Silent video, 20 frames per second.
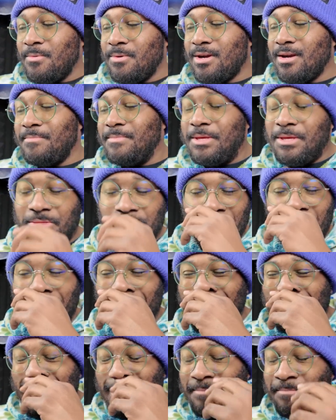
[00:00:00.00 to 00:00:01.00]
We're going to be
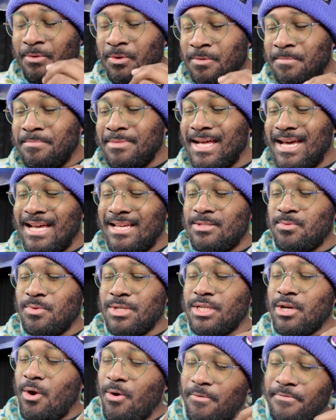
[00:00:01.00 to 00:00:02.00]
throwing a Moonblast,
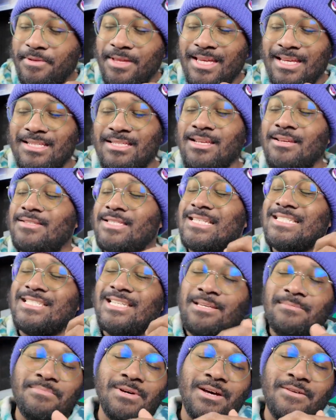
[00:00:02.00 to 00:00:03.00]
which hopefully gets us a
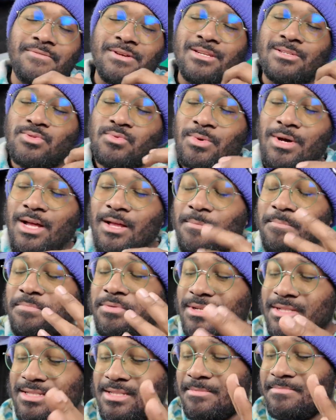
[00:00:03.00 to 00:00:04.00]
debuff and as well
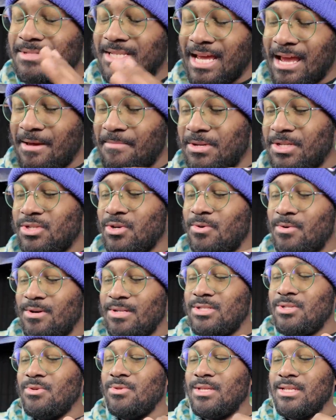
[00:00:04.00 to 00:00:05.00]
put some damage
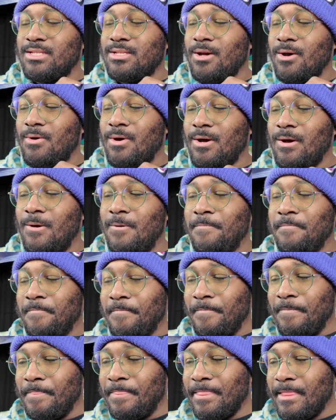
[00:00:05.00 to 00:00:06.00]
onto this Ho-Oh.
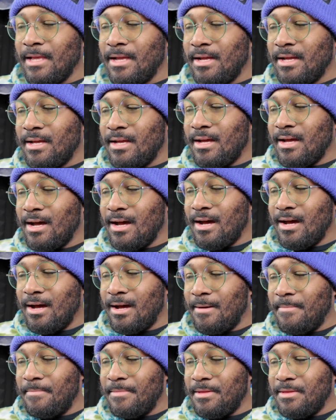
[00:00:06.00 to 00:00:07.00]

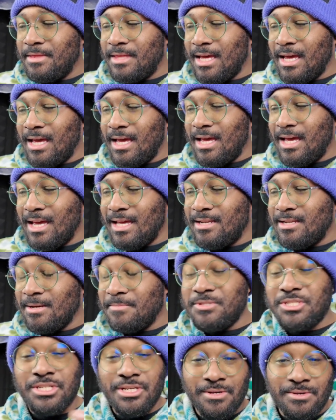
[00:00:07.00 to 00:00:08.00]
They end
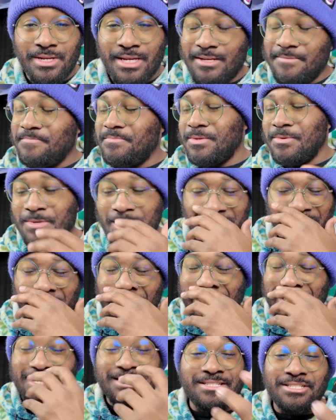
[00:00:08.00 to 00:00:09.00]
up shielding,
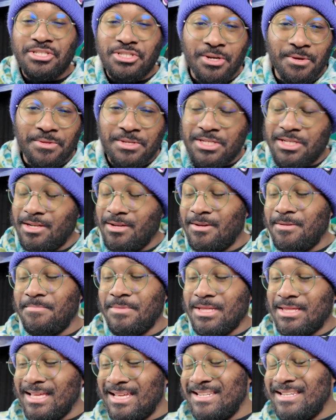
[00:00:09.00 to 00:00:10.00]
which it didn't show the
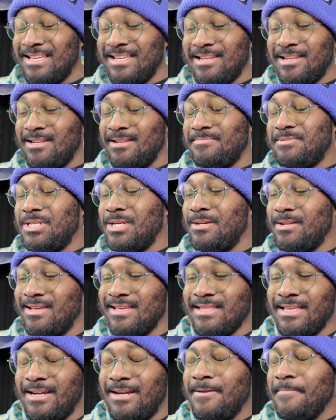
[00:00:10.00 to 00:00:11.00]
shield, but they did end up
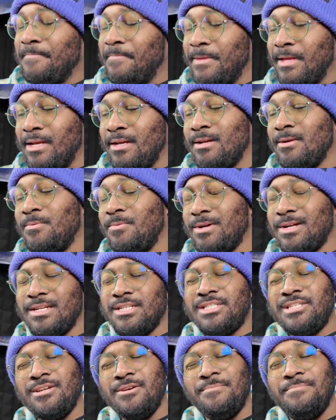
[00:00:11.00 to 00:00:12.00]
shielding there. We're
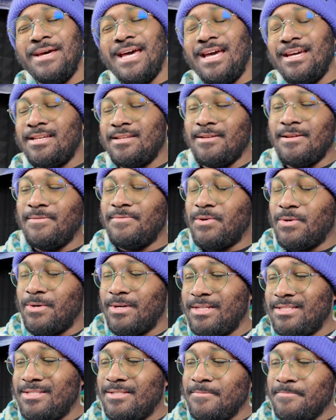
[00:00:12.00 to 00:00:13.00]
going to shield back, of
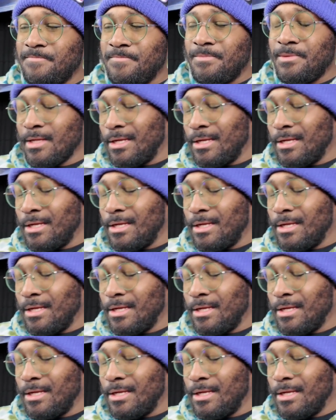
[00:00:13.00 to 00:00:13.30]
course.